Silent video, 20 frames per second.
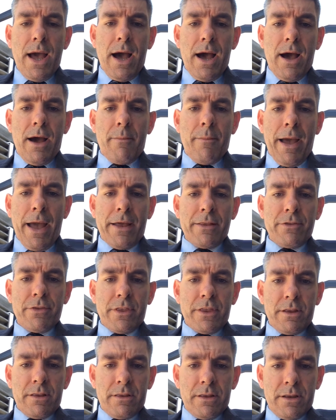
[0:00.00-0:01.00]
at
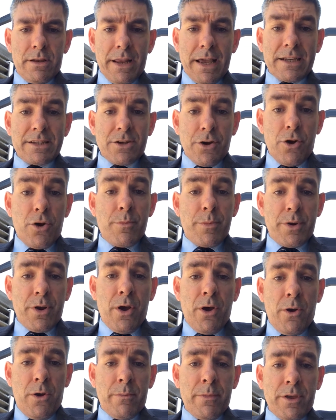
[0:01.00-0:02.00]
the next open
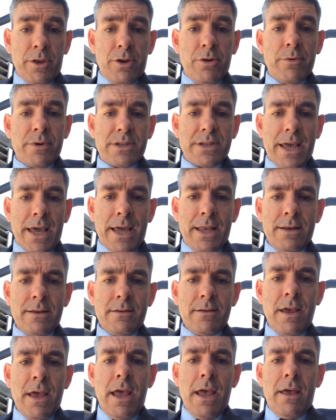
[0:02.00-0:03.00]
home that you
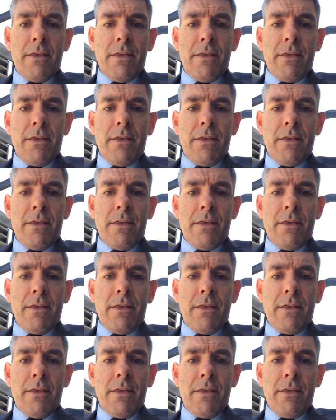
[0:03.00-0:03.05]
attend.